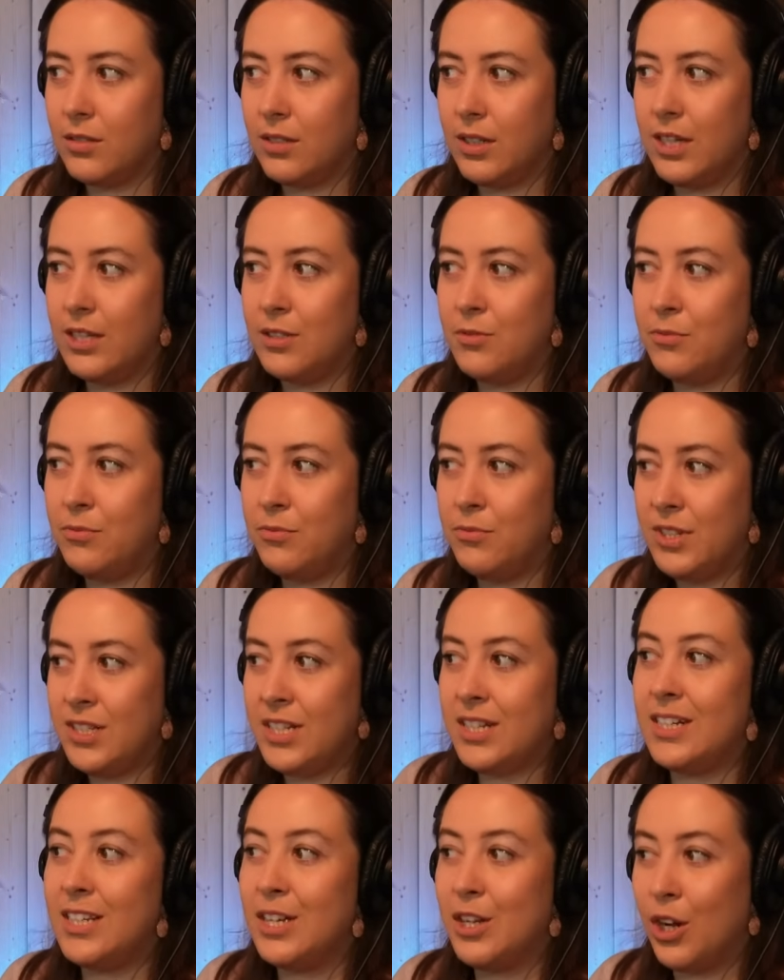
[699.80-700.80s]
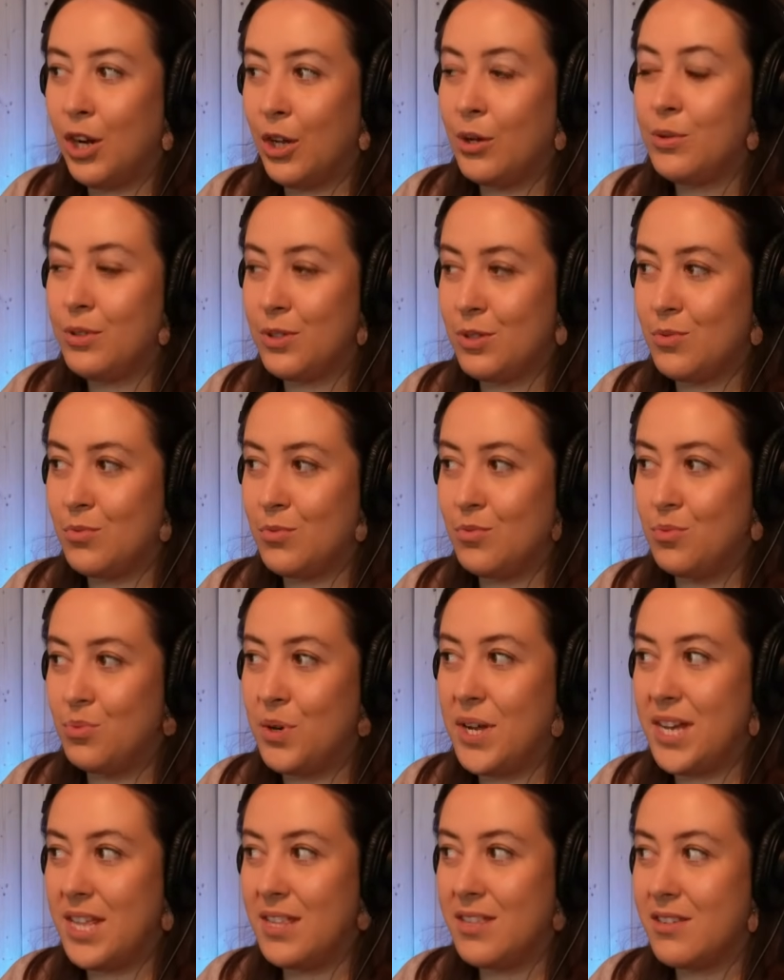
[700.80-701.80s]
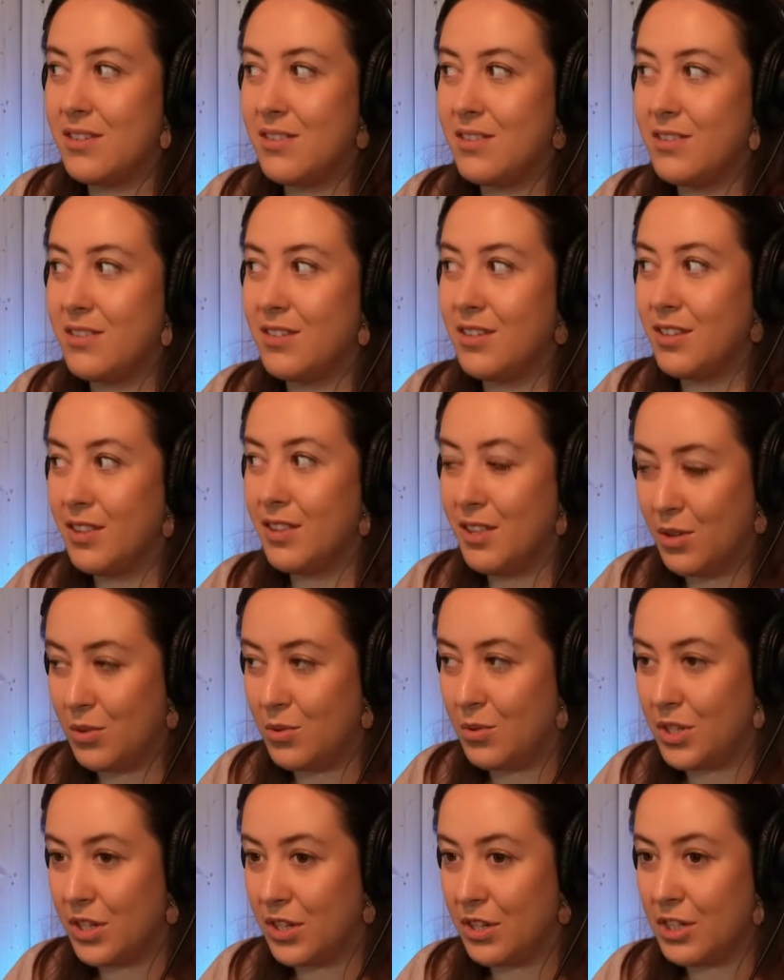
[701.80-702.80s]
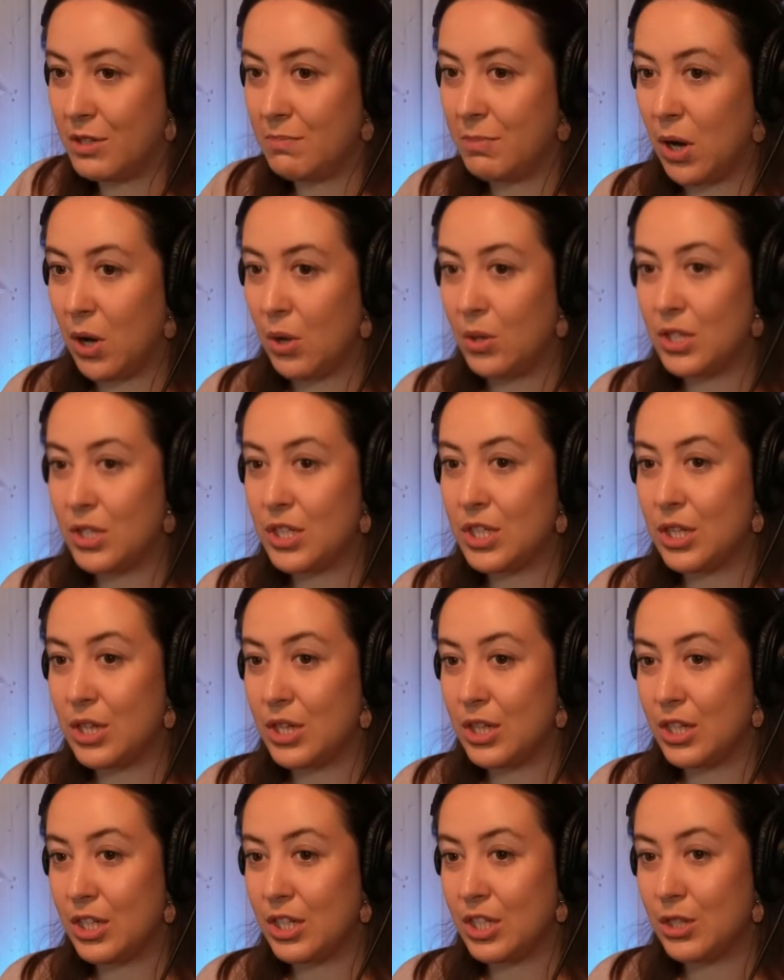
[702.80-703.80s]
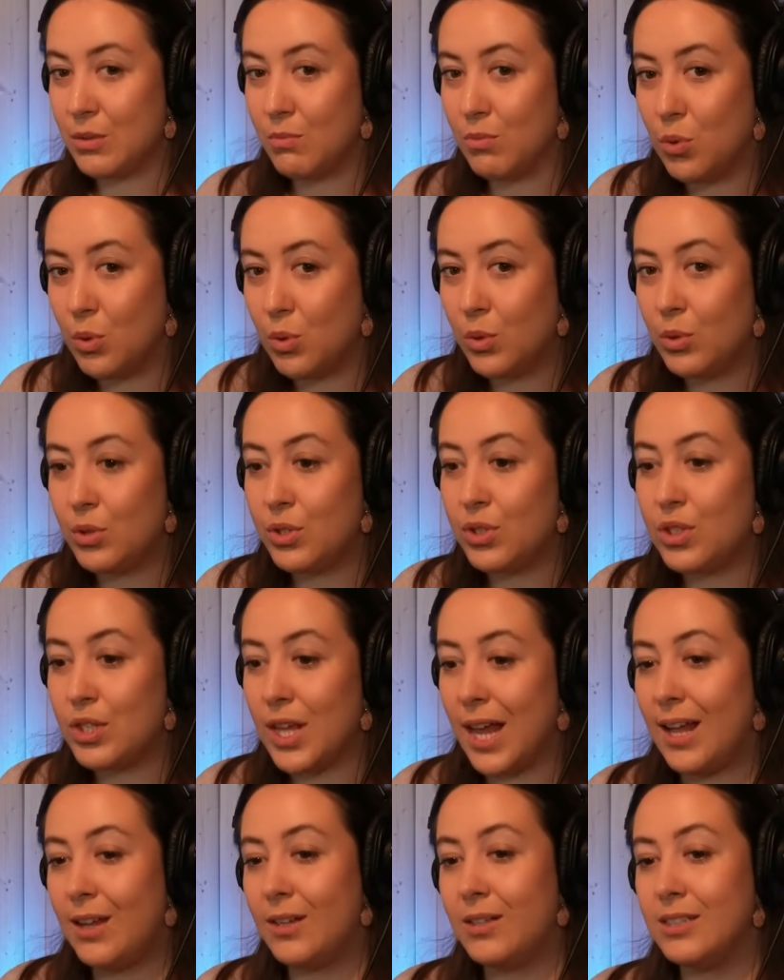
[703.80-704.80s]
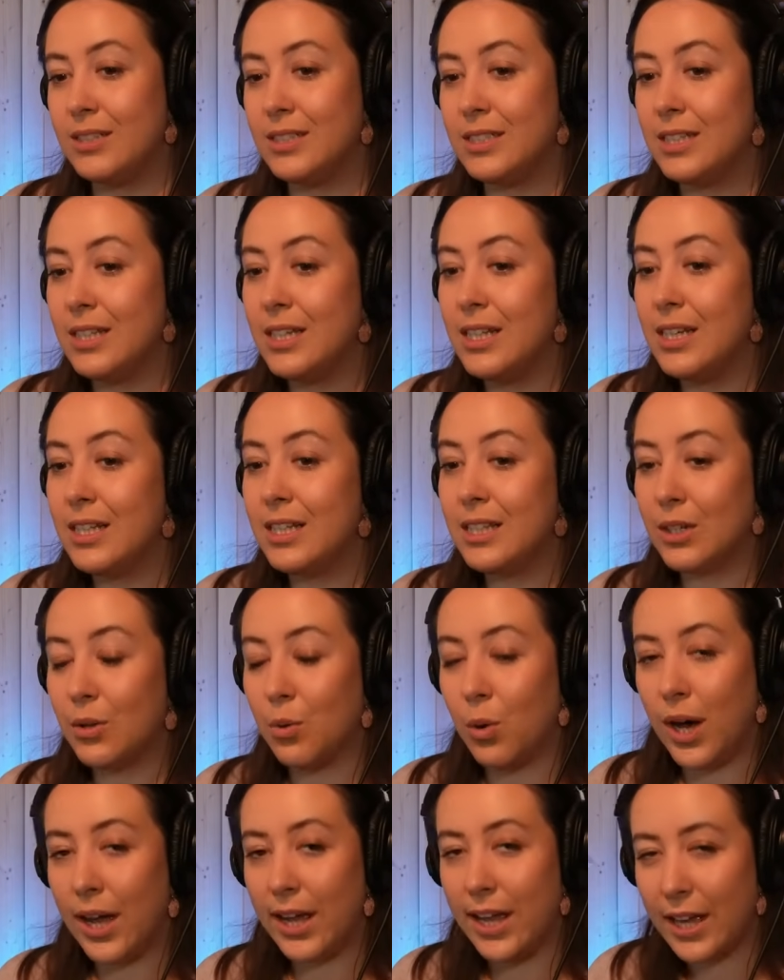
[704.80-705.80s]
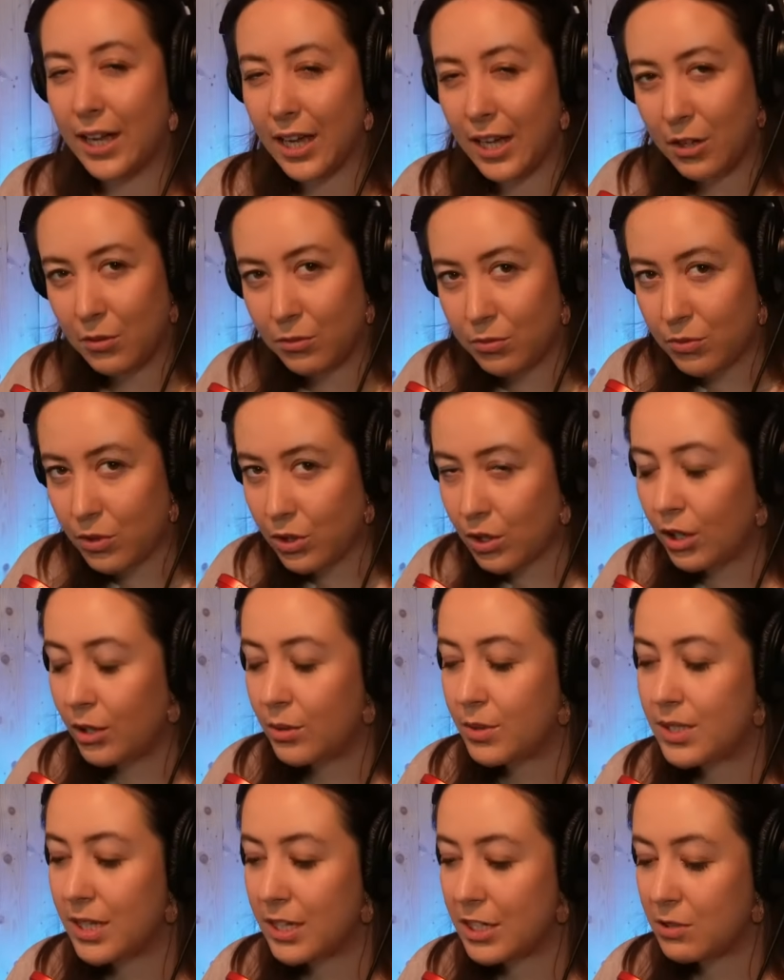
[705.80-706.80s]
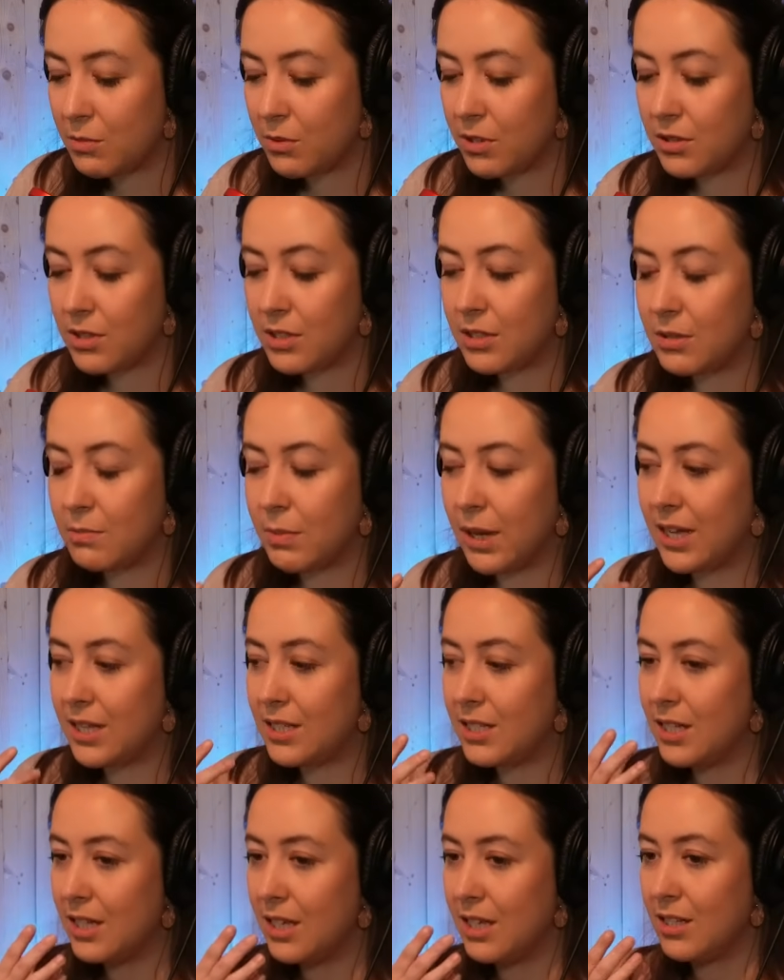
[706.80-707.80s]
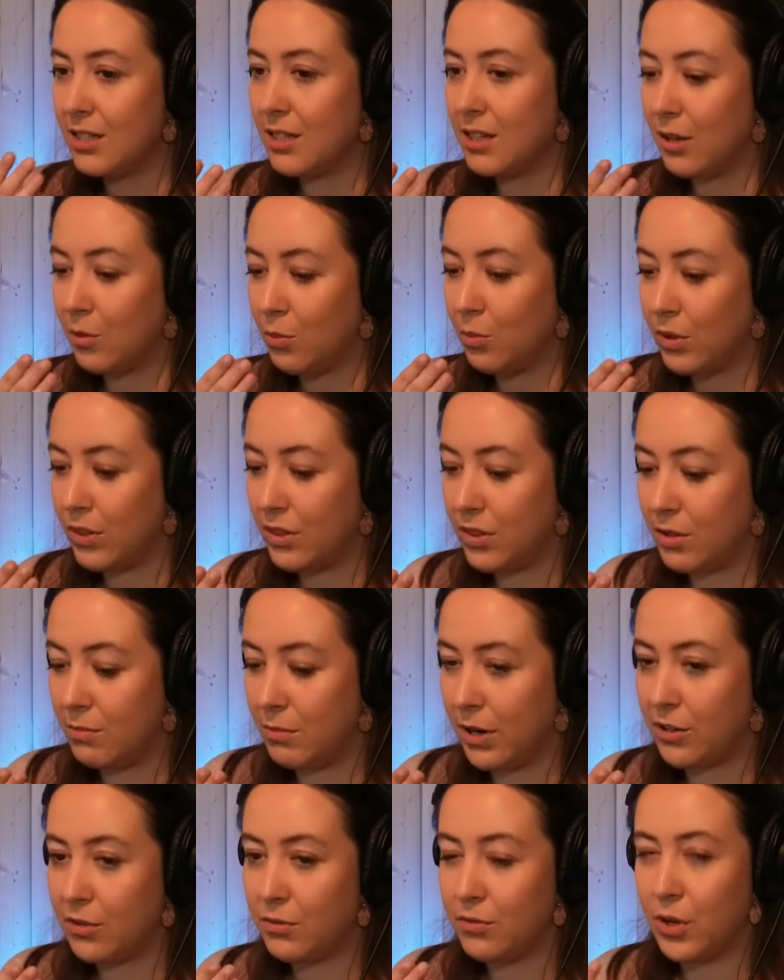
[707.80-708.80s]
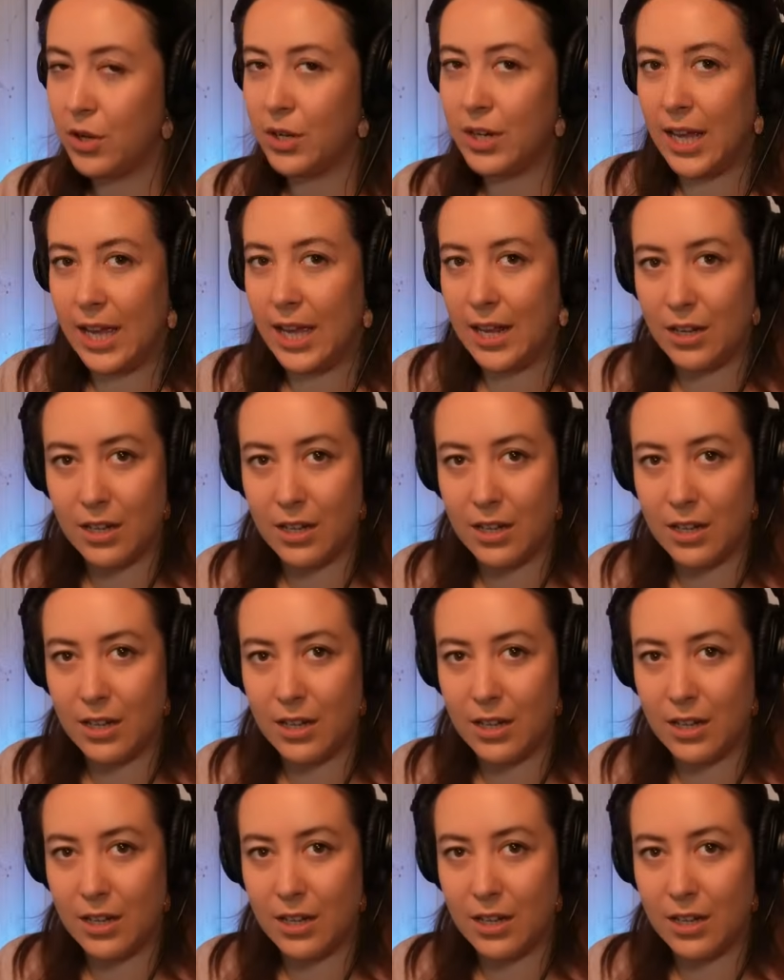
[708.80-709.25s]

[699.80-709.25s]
He's physically close with the audience, but also the small sound, the quiet kind of close, intimate space here, like with the microphone.